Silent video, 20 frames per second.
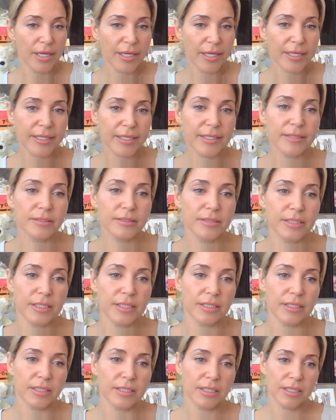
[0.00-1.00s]

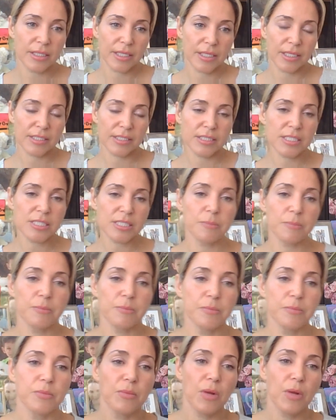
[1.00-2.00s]
healing into
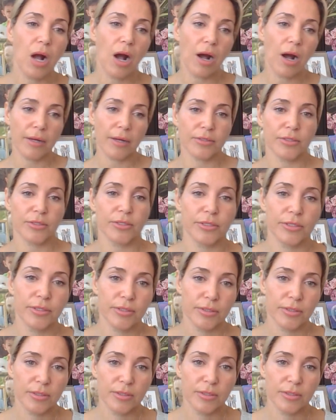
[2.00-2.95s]
Connor